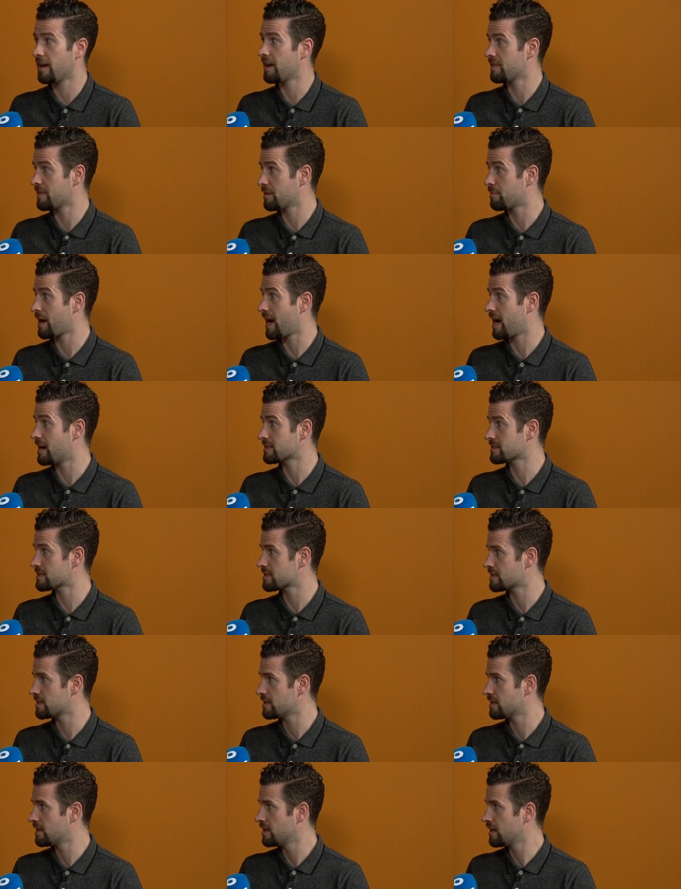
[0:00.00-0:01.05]
that in the past.
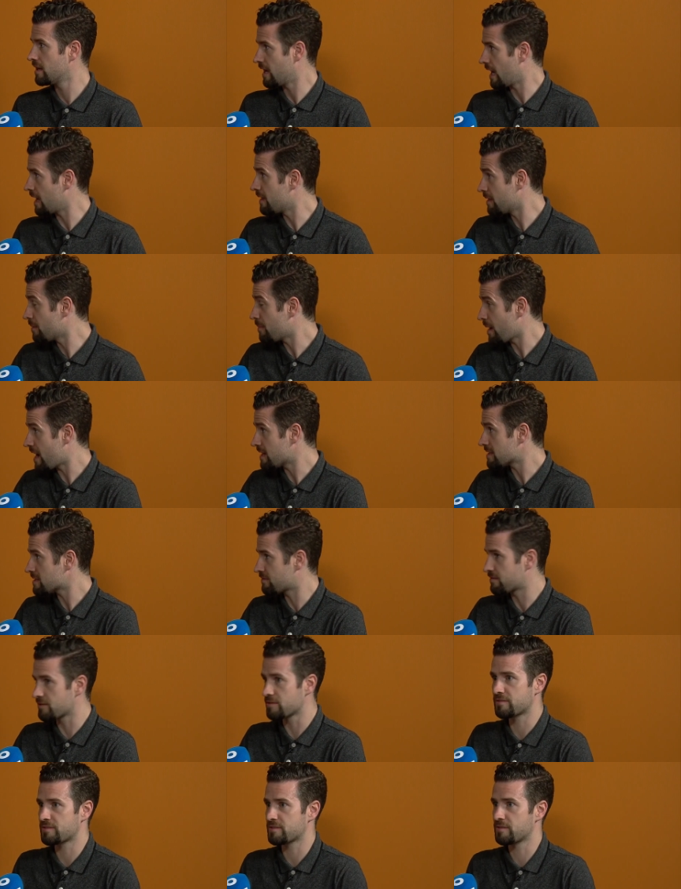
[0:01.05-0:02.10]
In the past,
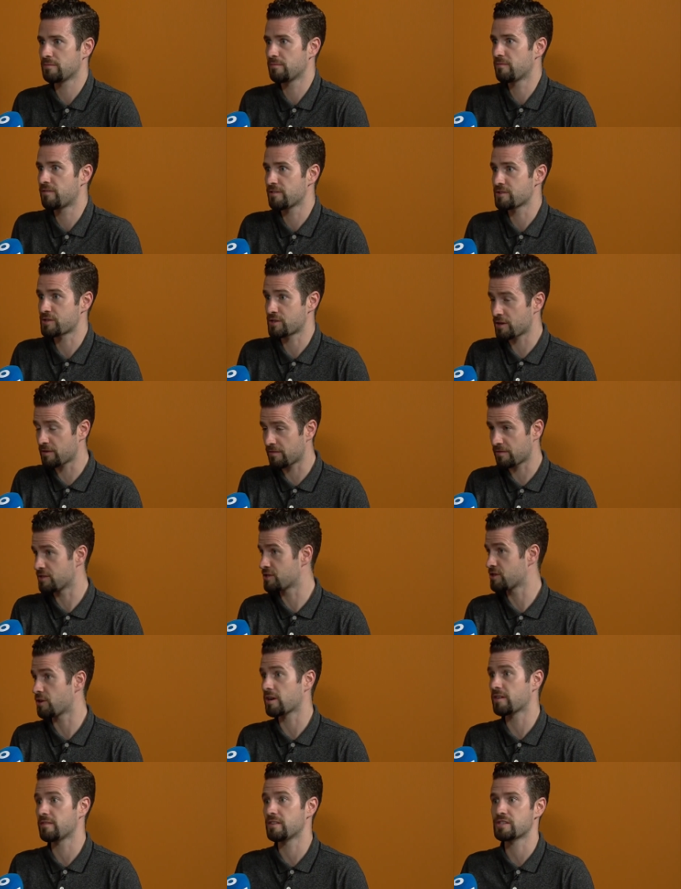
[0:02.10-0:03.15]
for sure, for
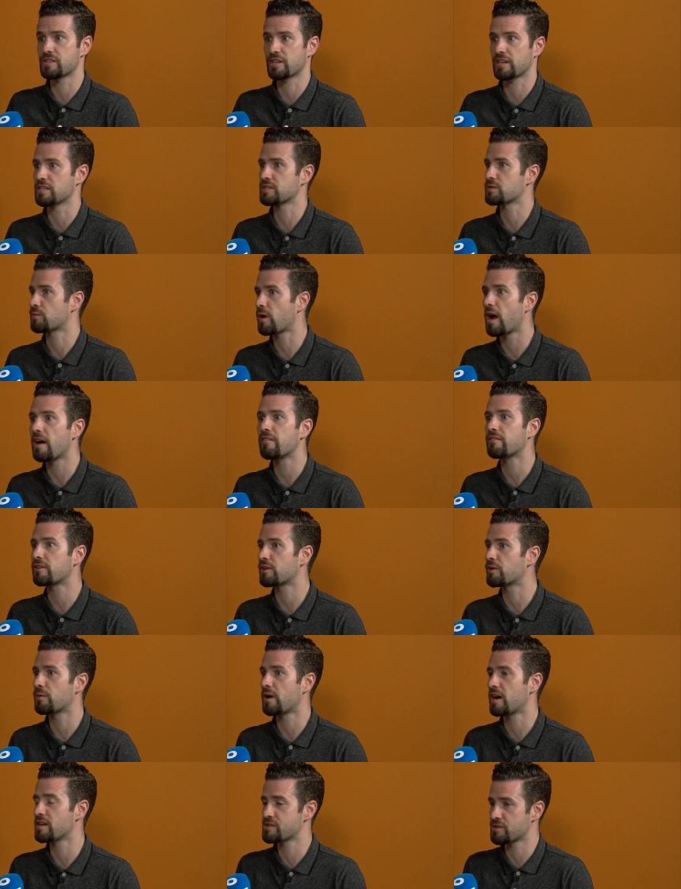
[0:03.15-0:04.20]
Djokovic against Rafa or
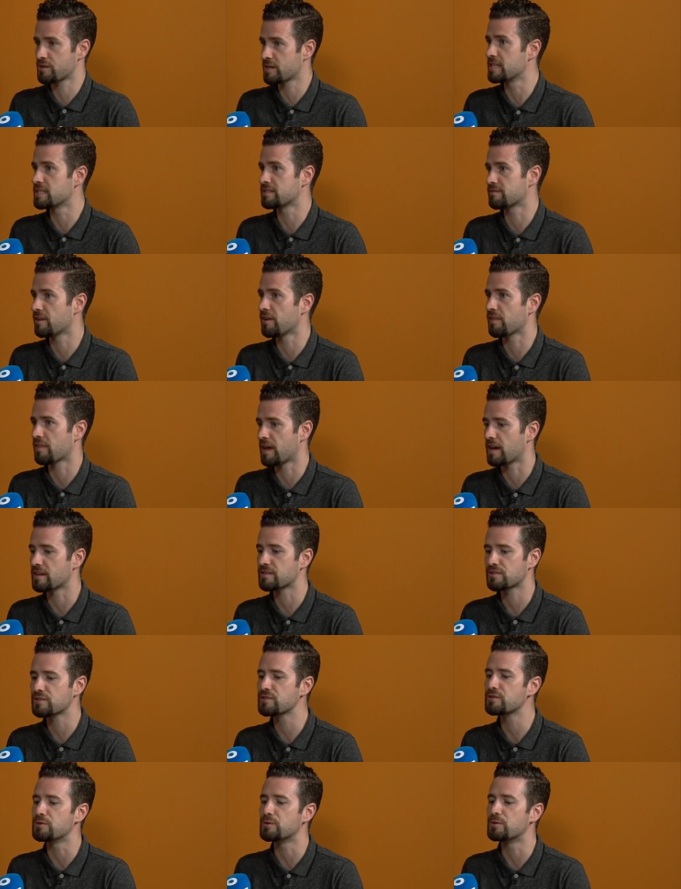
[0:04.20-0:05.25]
Roger, he's felt that
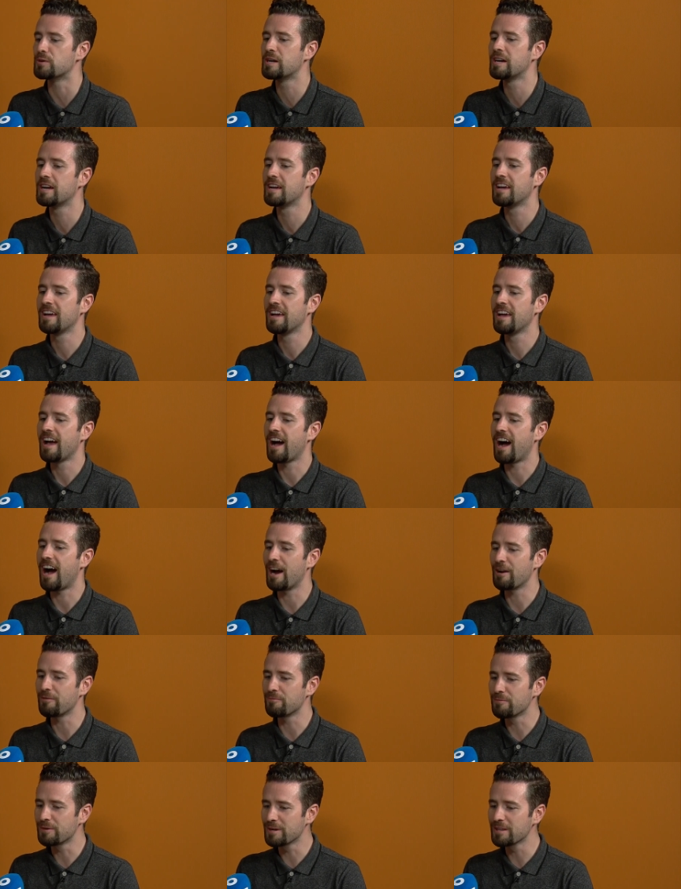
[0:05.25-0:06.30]
too. I
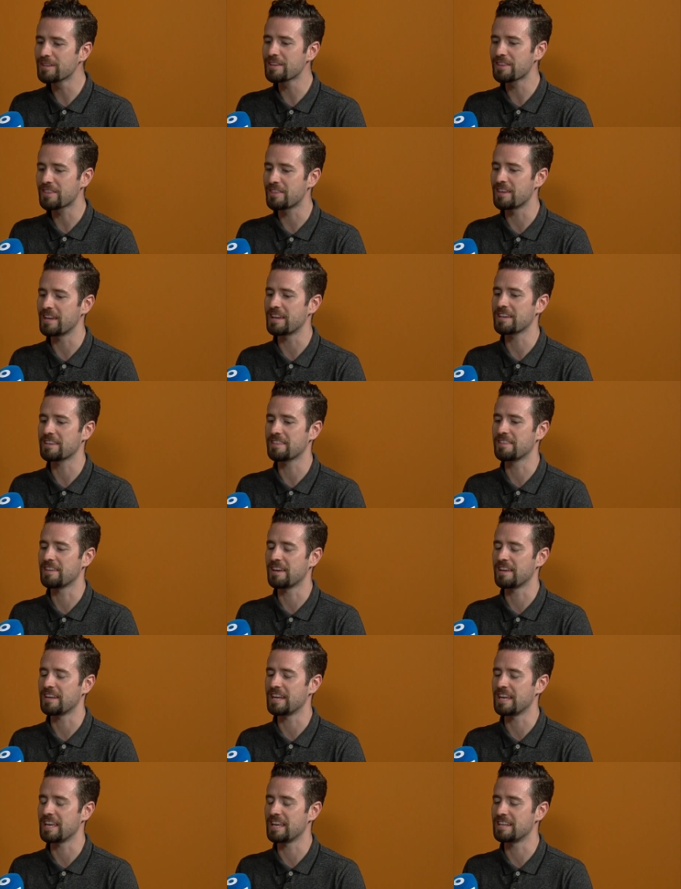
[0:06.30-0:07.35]
really think
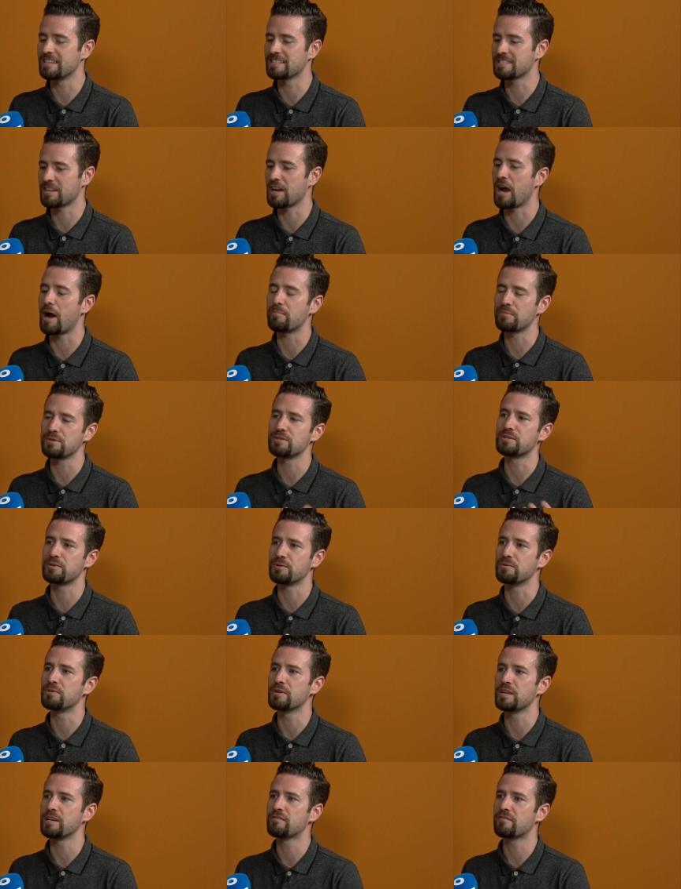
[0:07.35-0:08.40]
that it is an
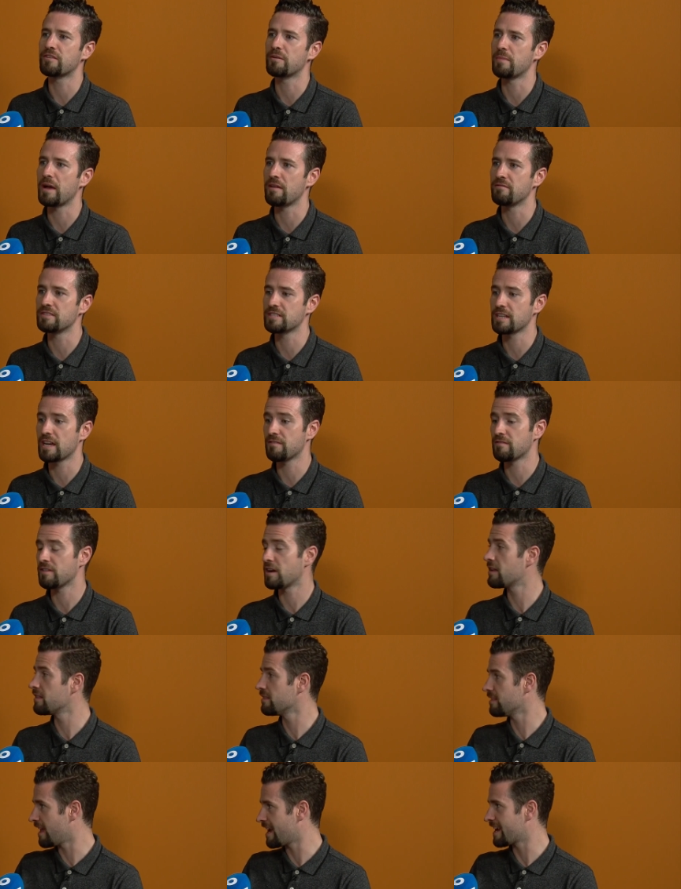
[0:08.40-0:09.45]
opportunity for Medvedev,
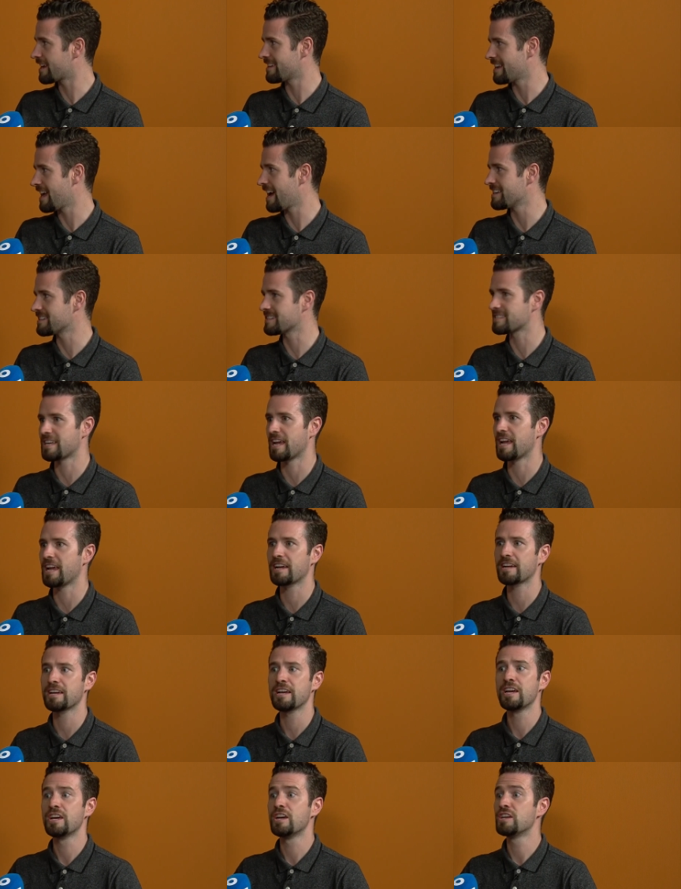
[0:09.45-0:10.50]
like Nat is
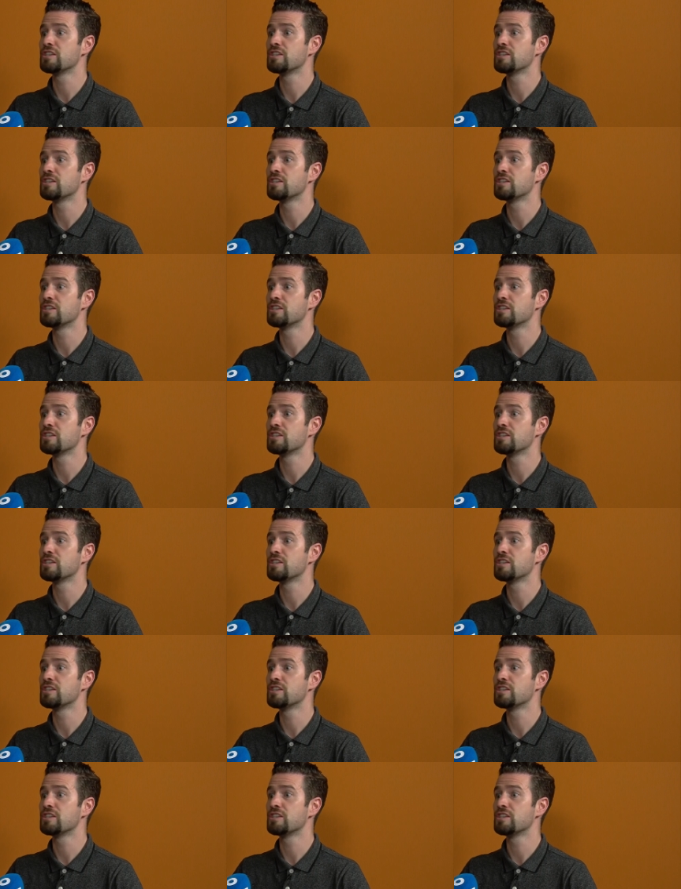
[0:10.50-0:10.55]
saying,